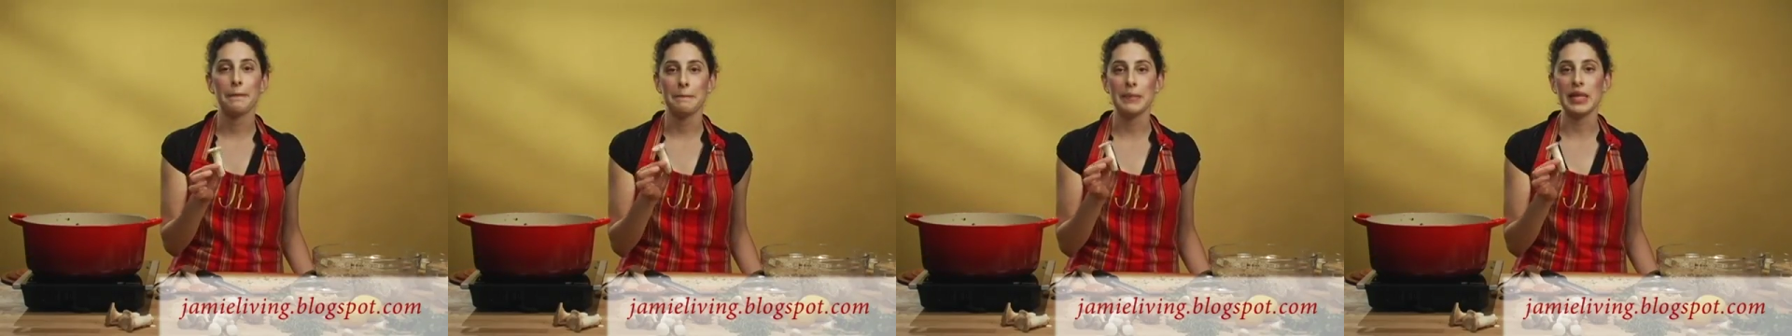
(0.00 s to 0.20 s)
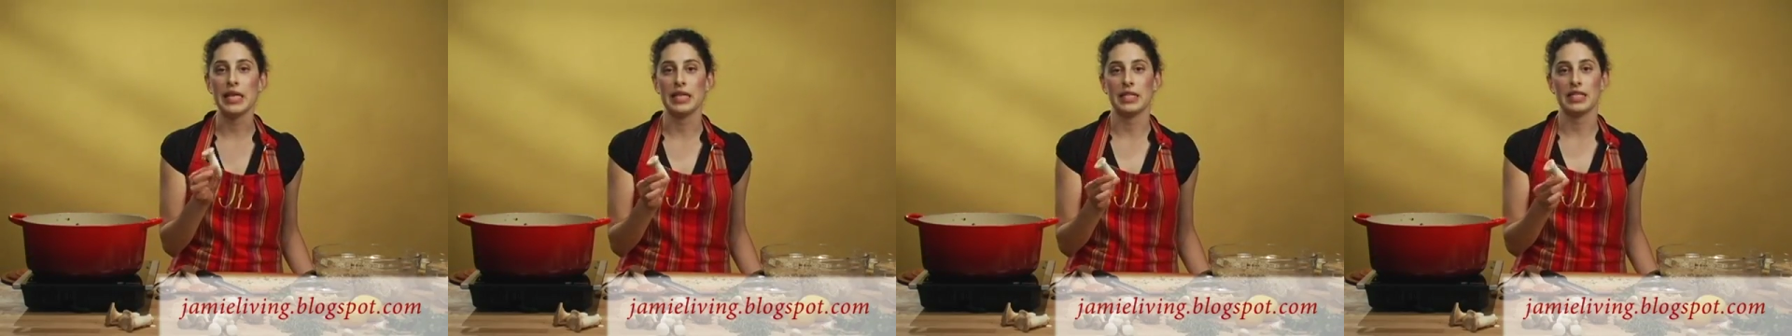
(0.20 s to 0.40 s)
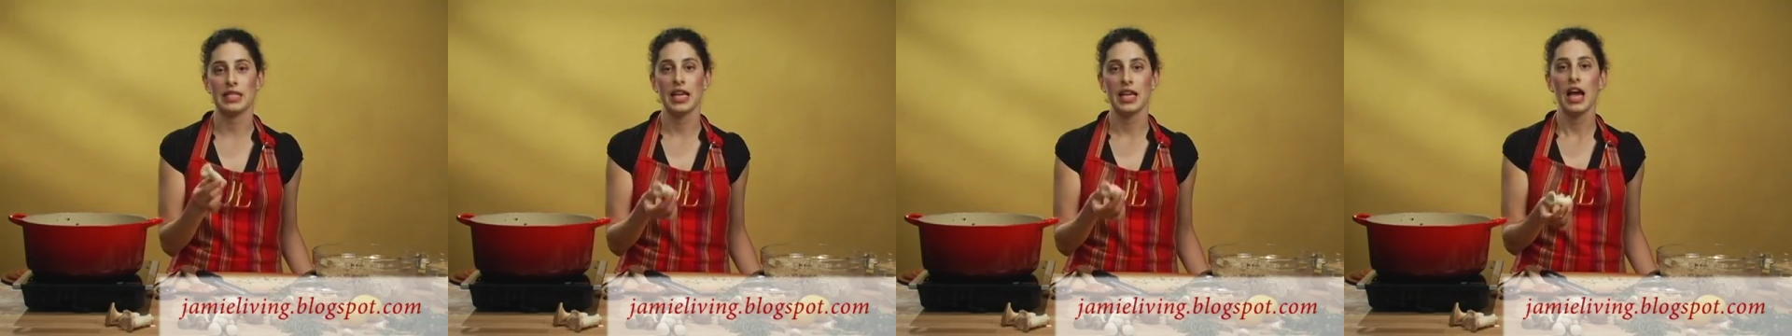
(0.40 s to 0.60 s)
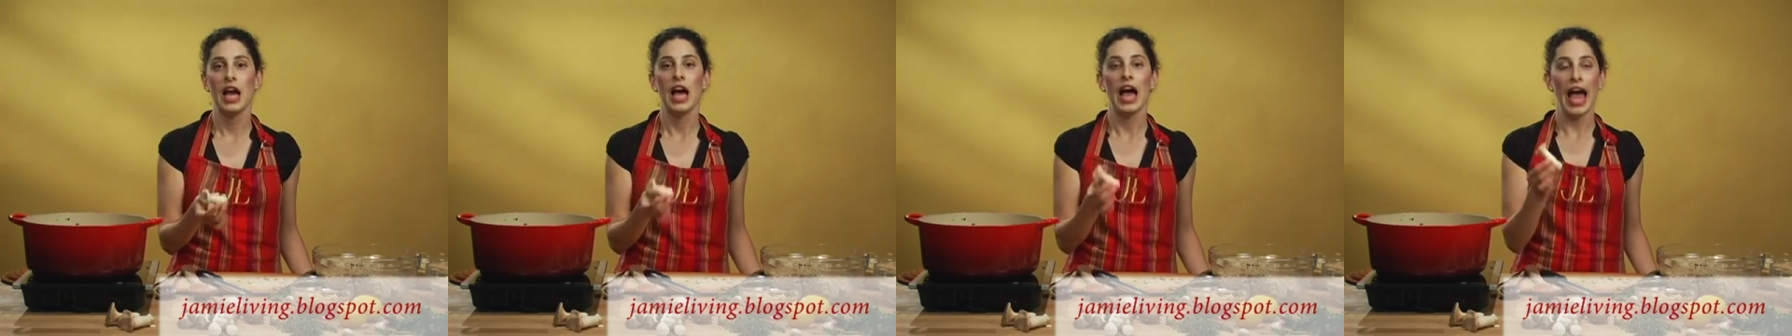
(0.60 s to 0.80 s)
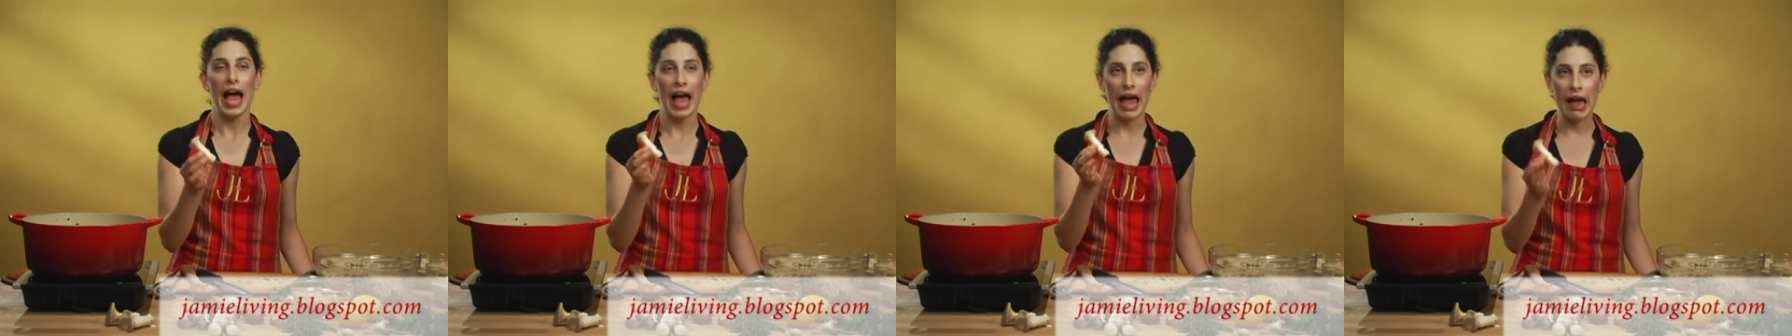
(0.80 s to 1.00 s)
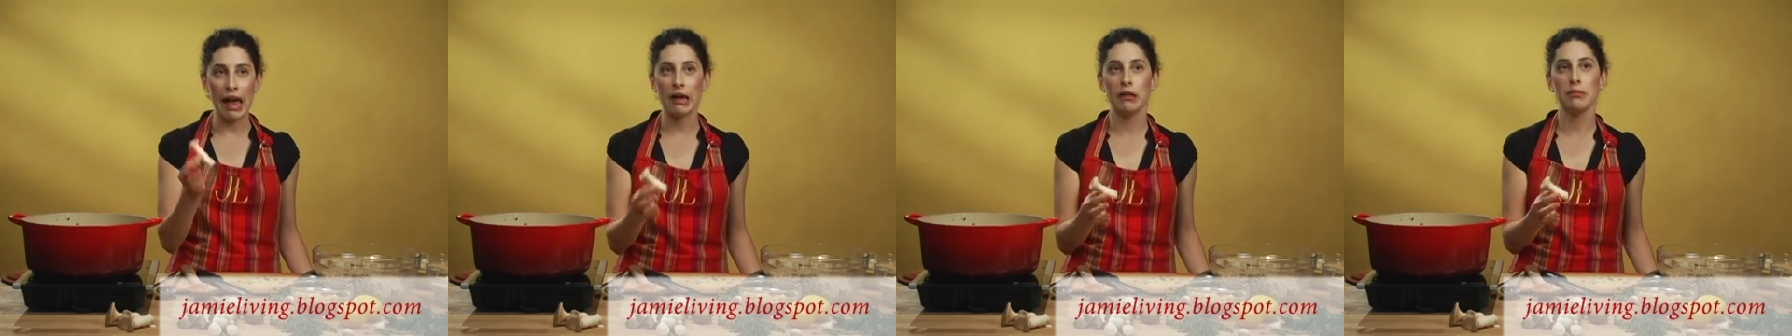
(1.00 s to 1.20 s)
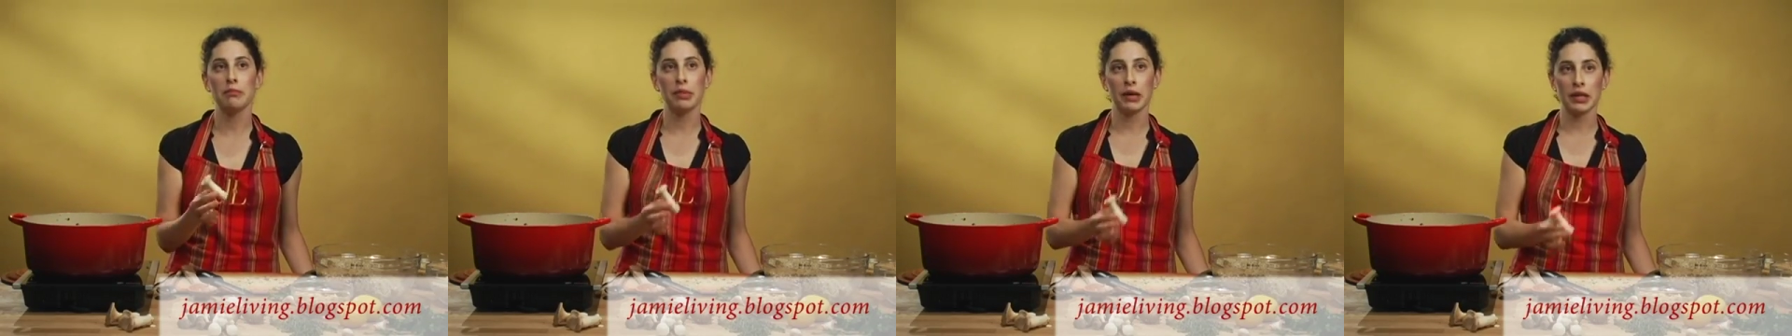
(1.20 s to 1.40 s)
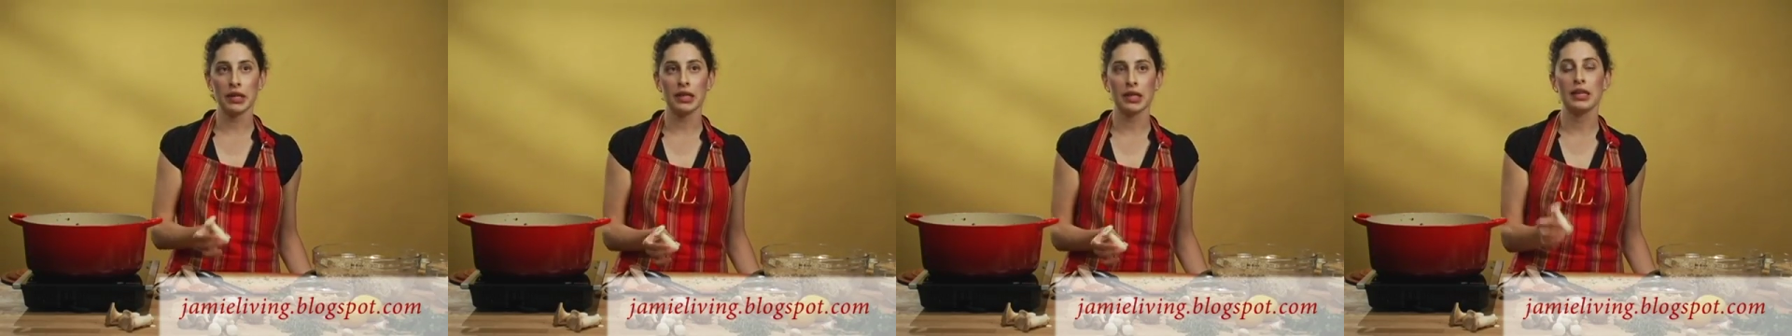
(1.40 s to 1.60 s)
meat and
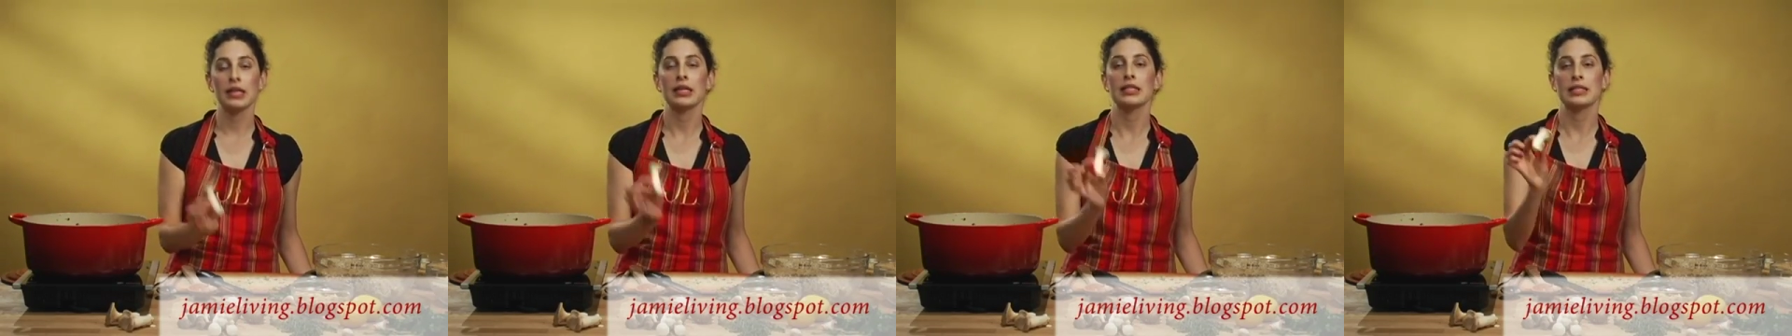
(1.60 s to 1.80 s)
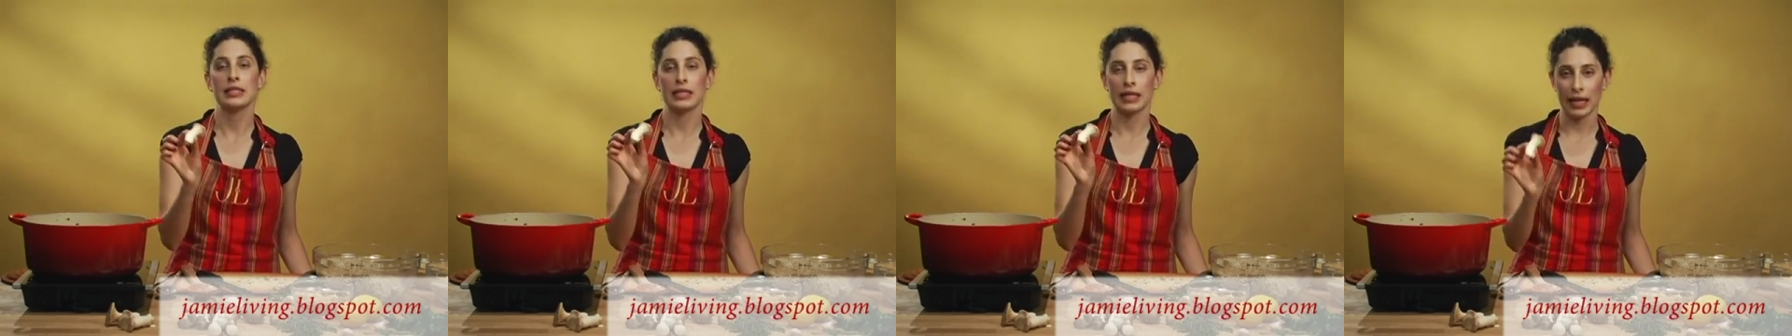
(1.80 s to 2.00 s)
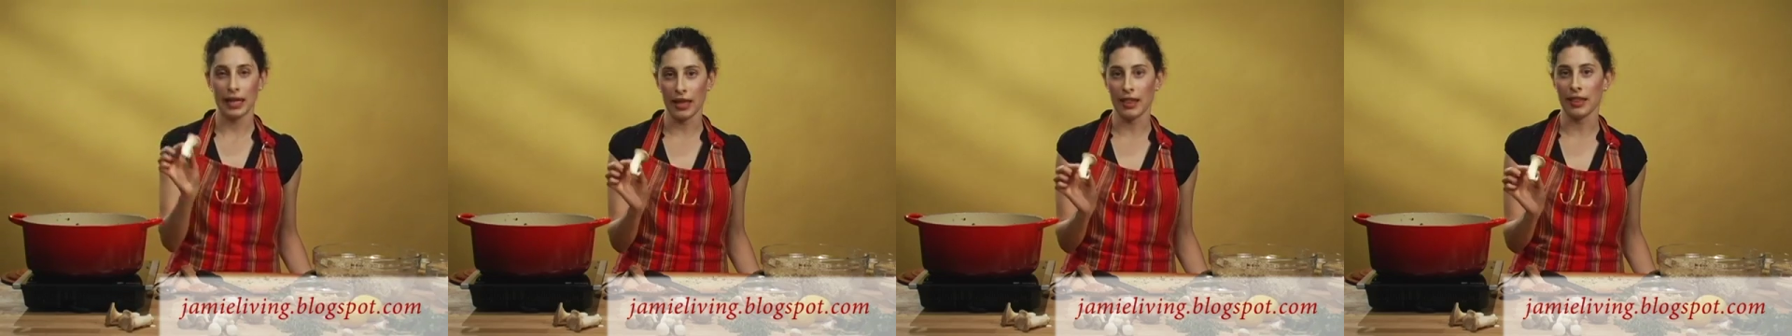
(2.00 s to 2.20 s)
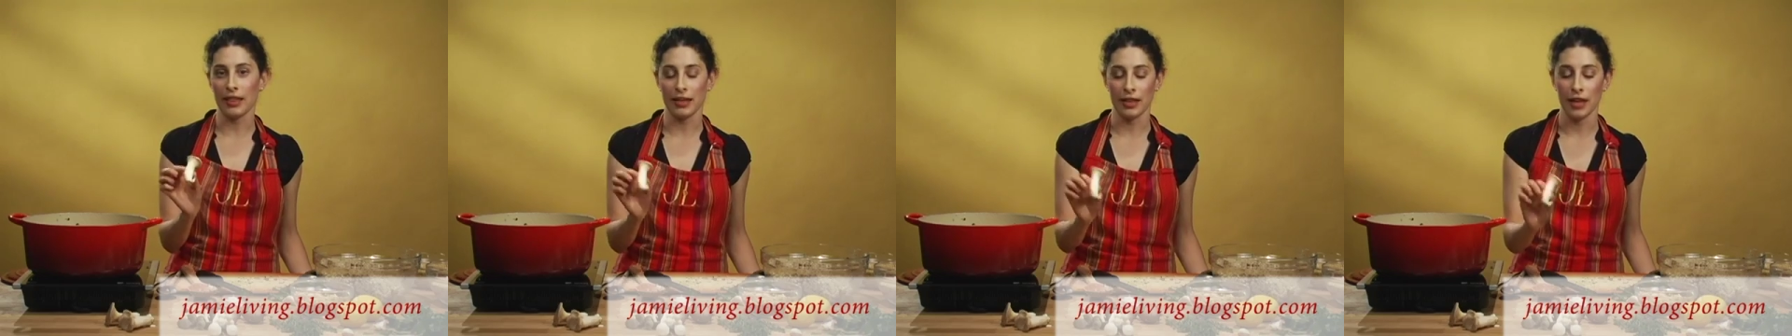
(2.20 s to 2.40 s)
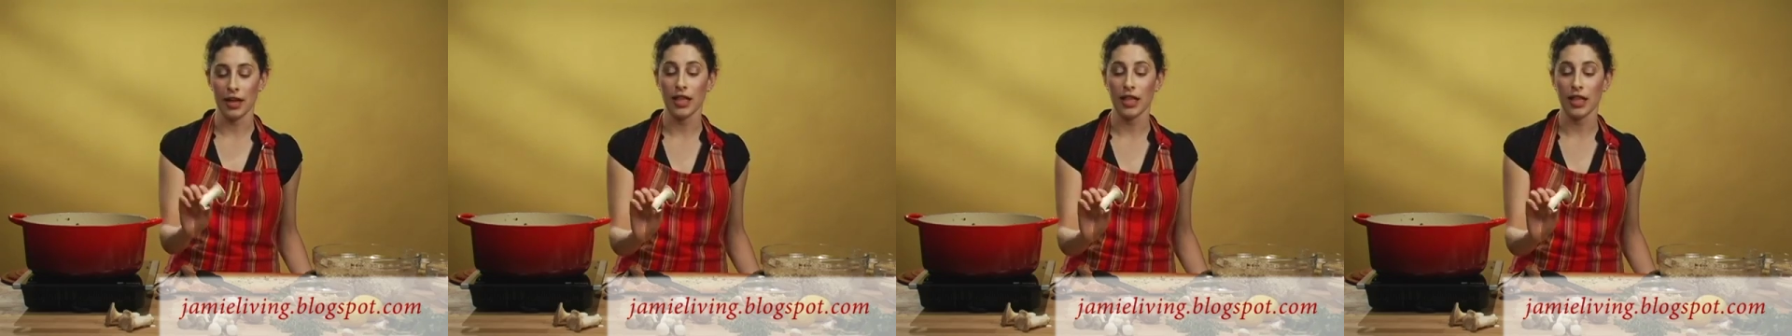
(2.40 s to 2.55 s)
butter together.